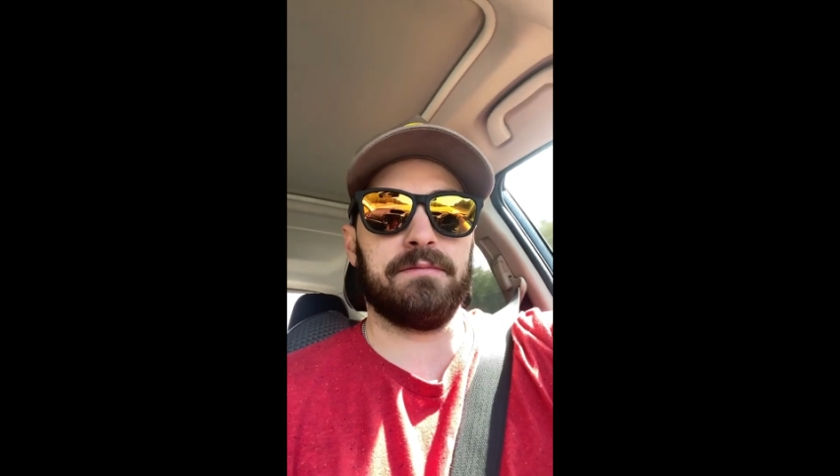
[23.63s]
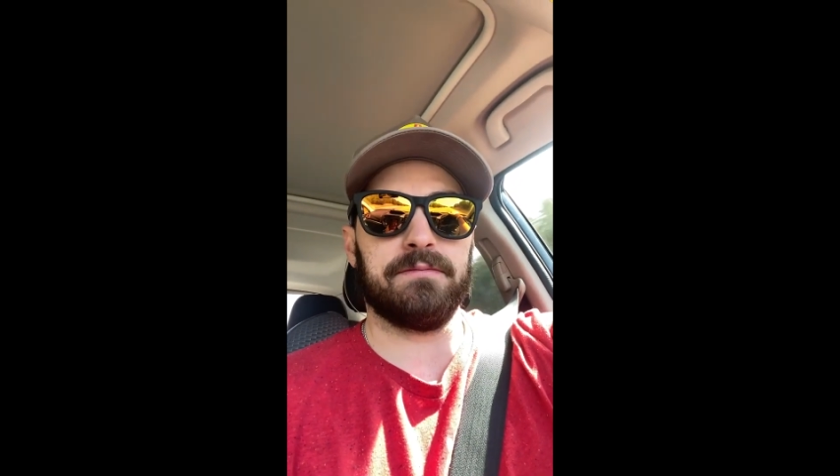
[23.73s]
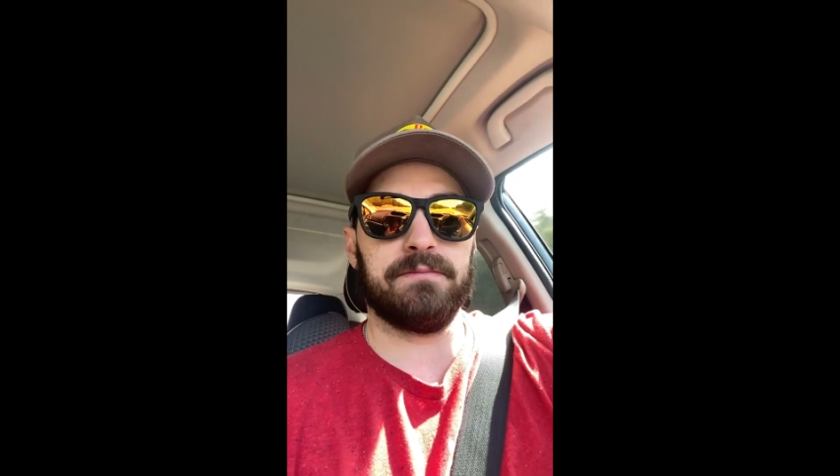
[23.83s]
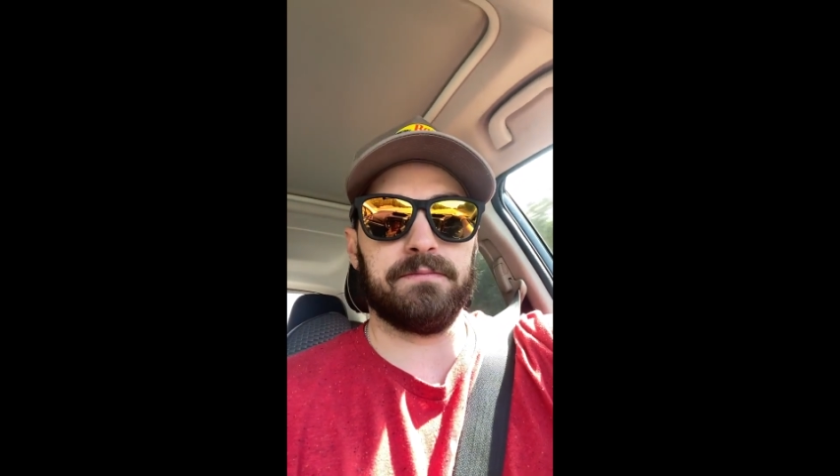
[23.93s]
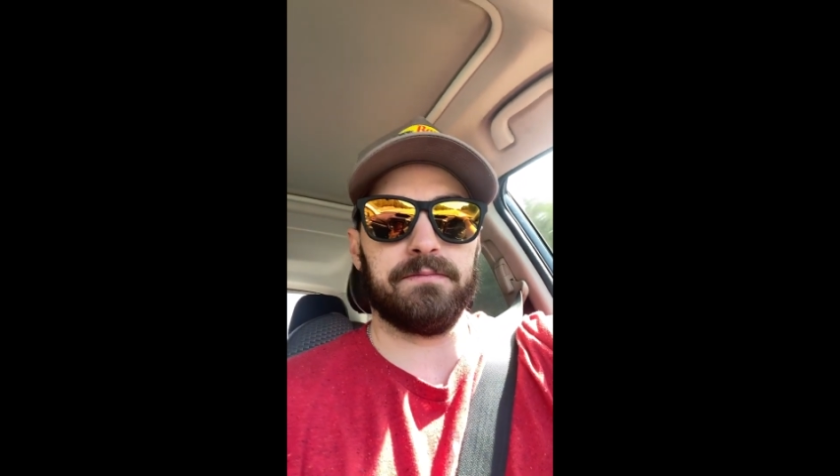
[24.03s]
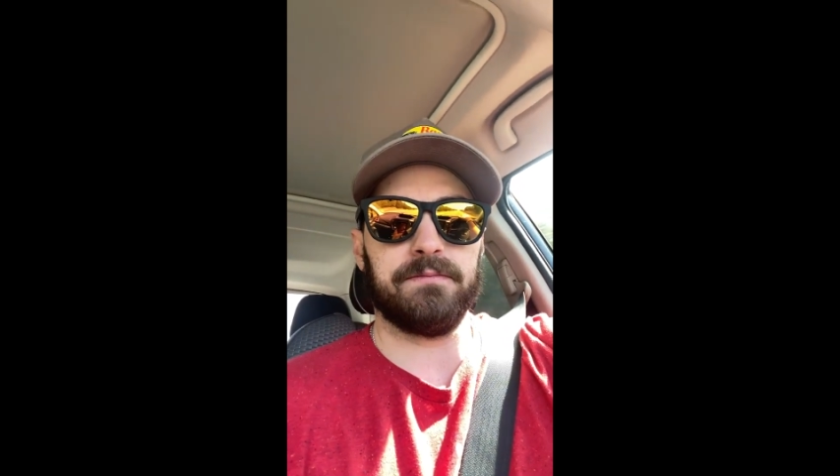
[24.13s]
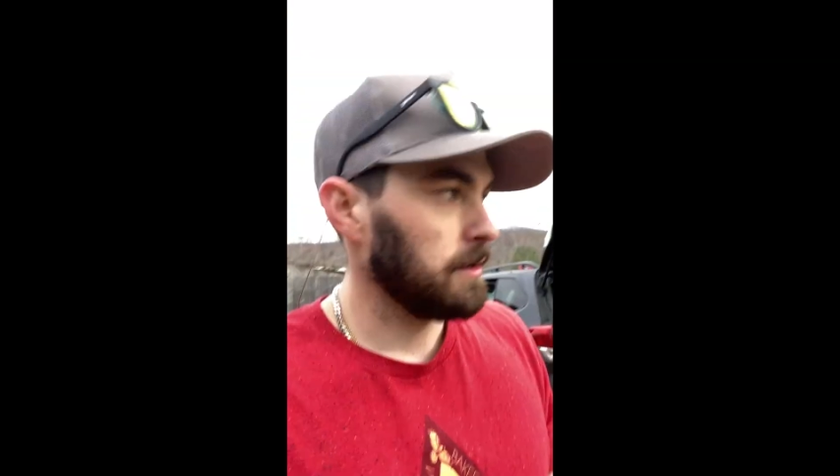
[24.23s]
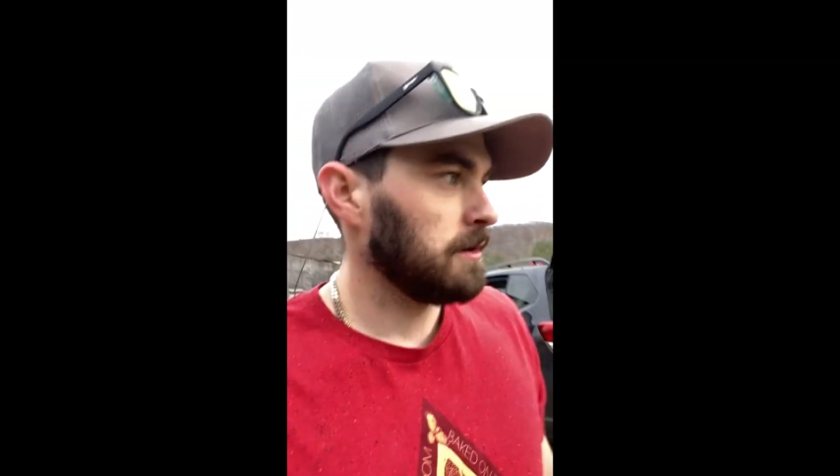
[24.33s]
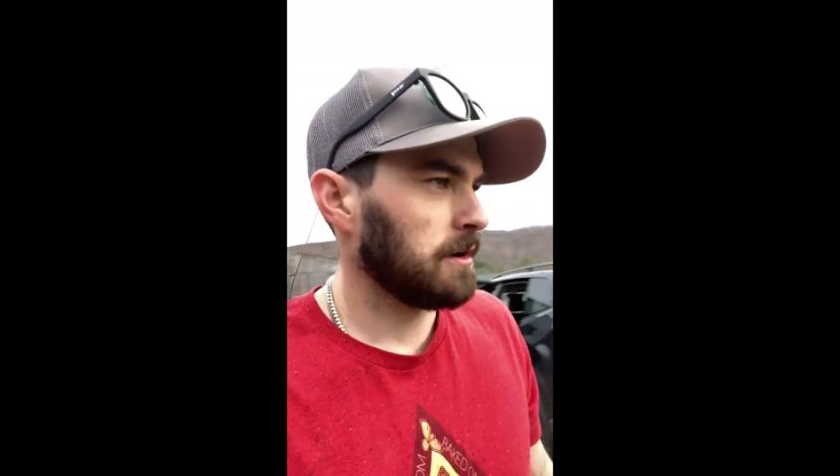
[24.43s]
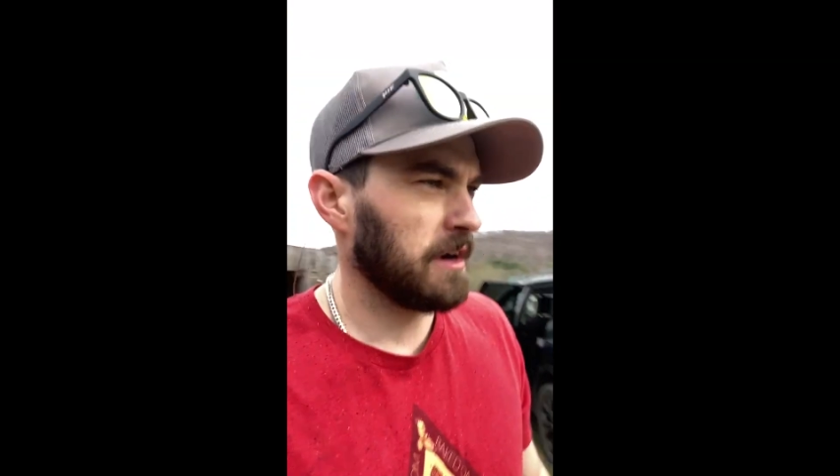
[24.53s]

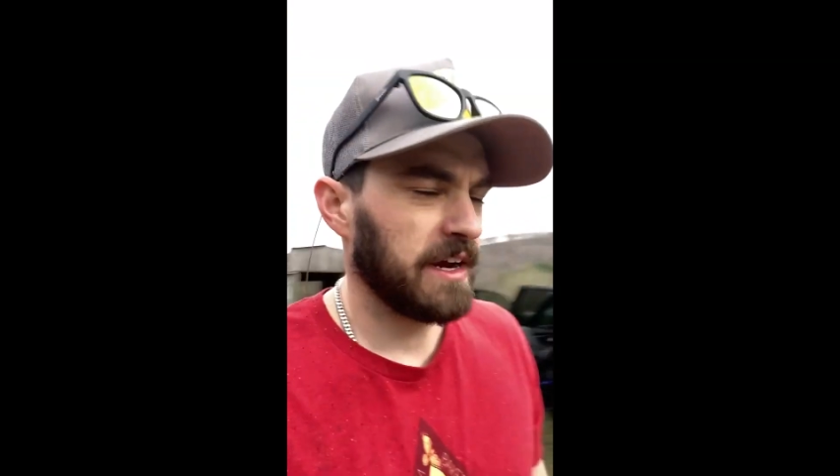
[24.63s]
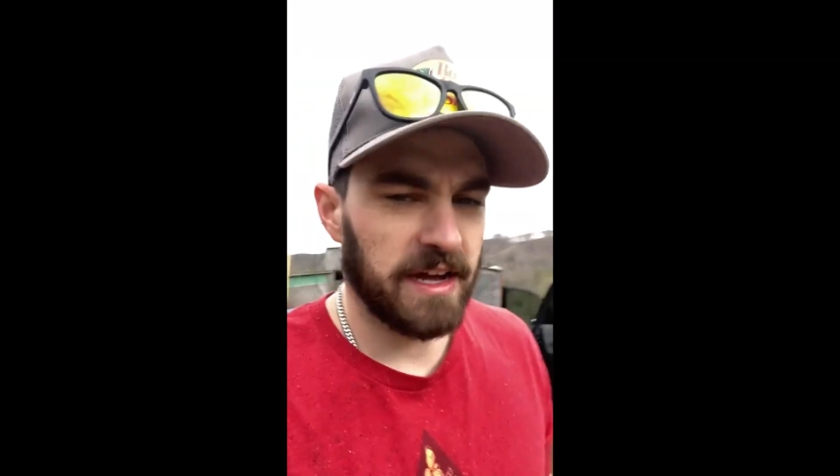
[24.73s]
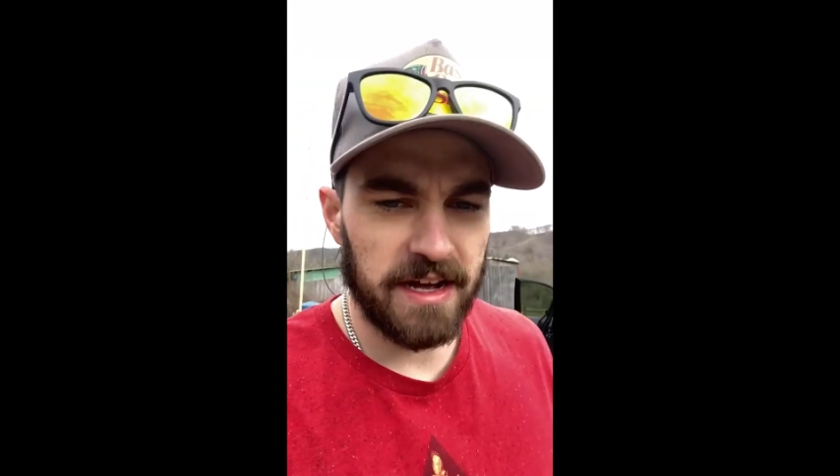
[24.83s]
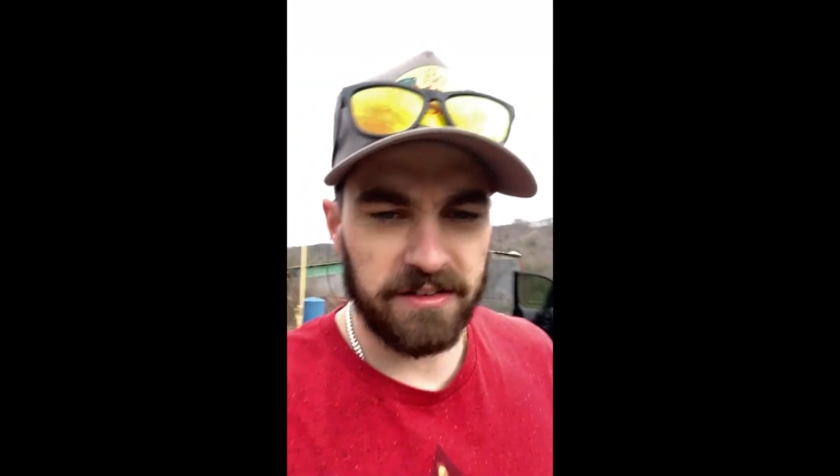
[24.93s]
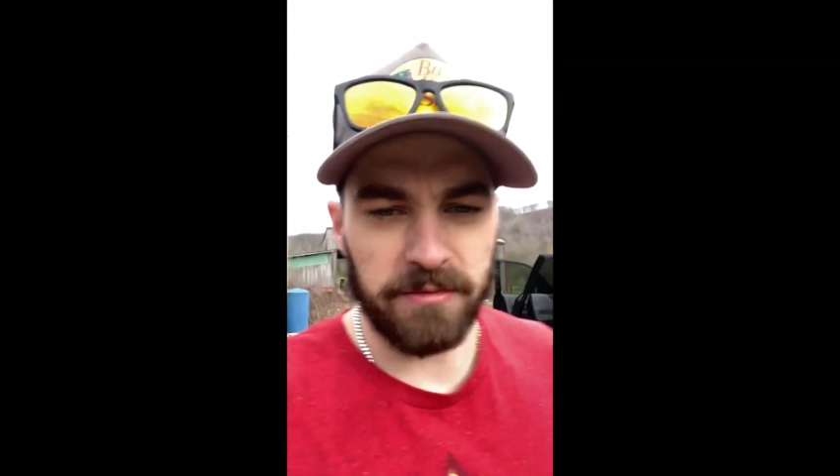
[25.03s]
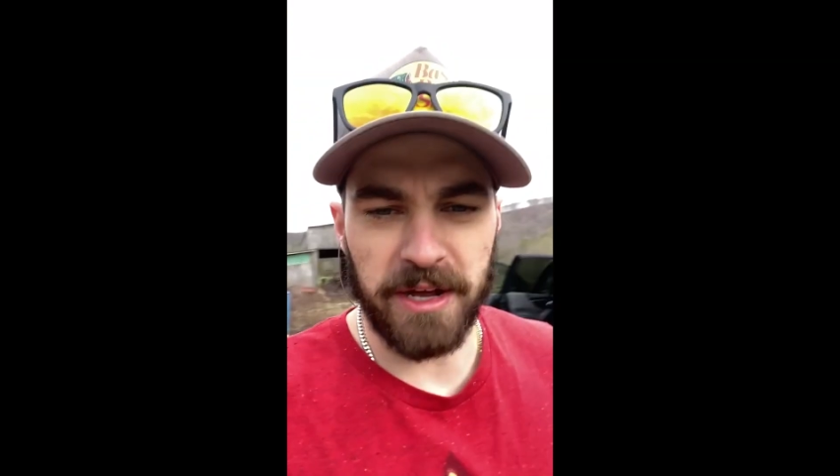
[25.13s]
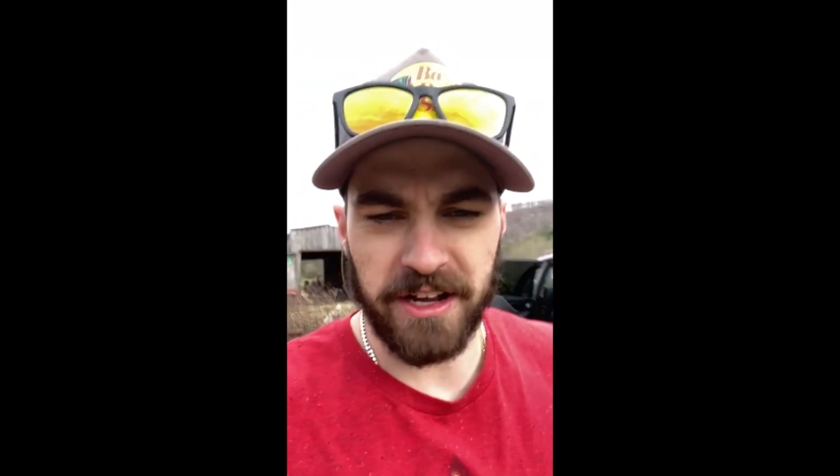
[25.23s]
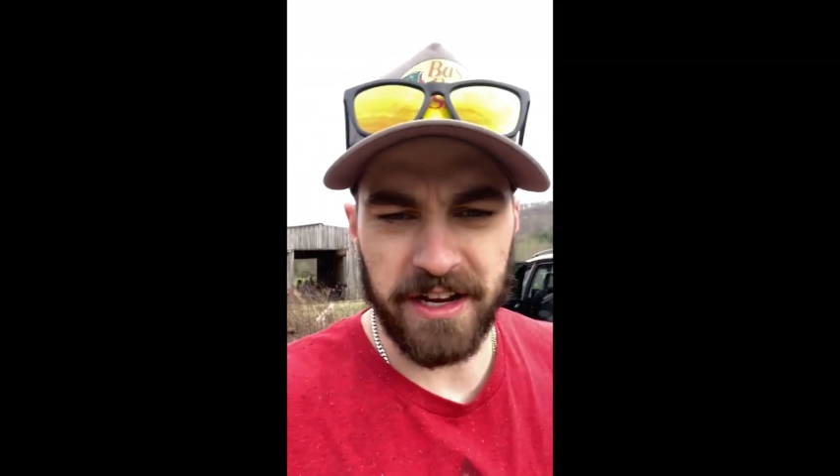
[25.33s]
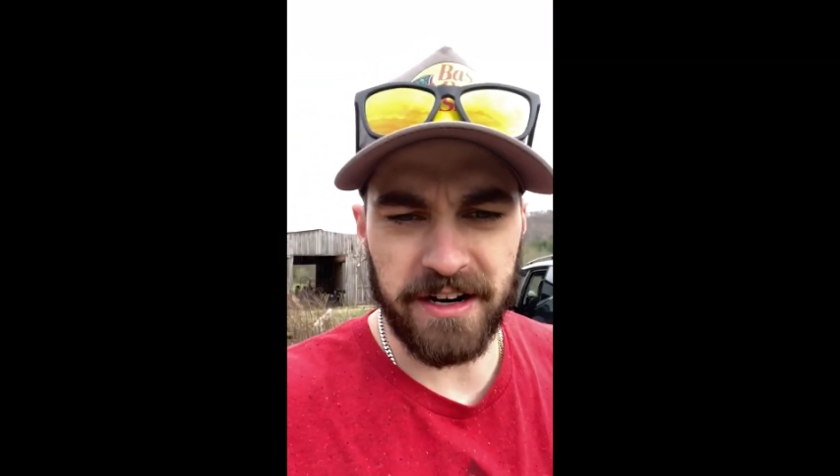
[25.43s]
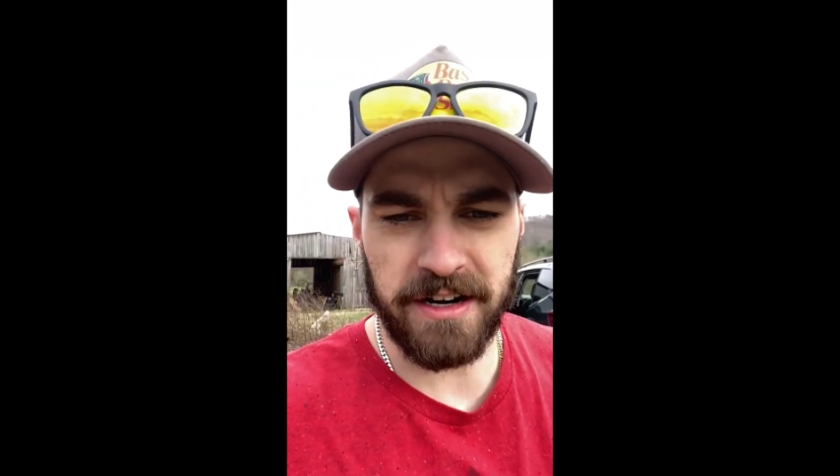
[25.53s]
All right, guys, I'm
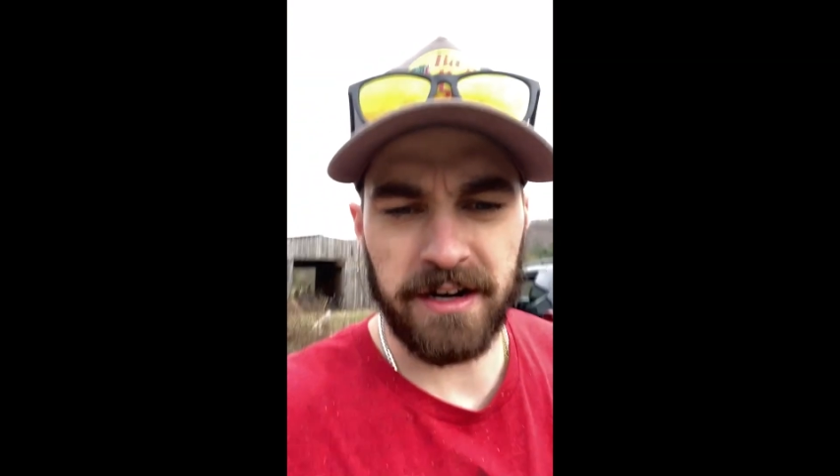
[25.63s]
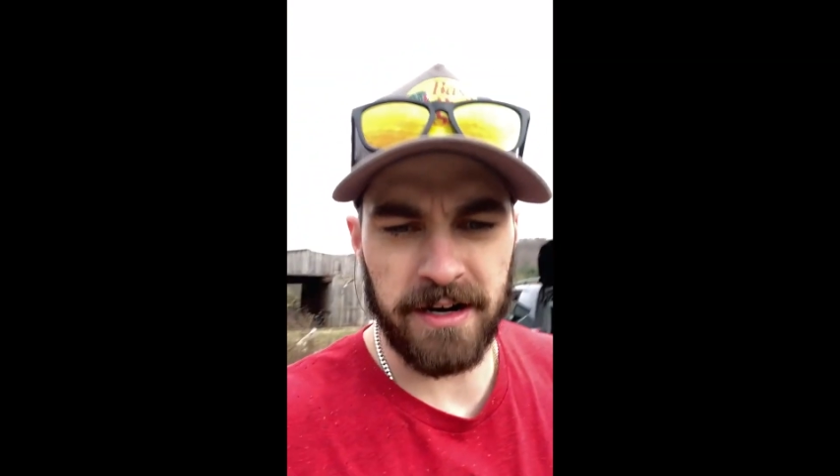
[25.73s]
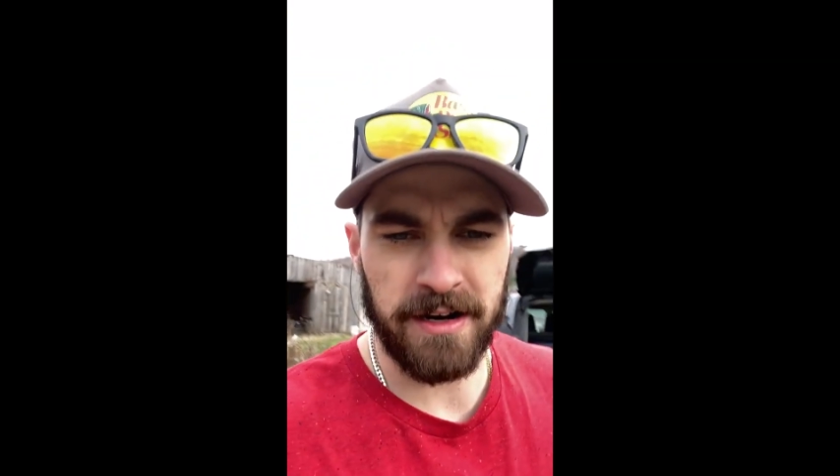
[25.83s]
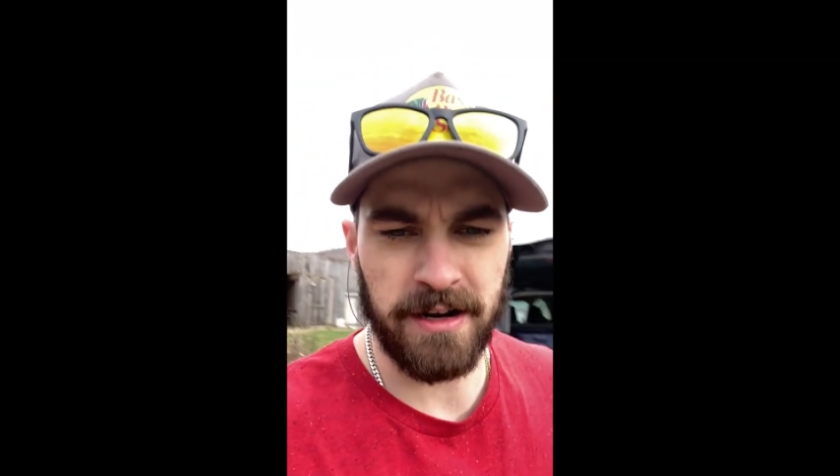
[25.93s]
out here.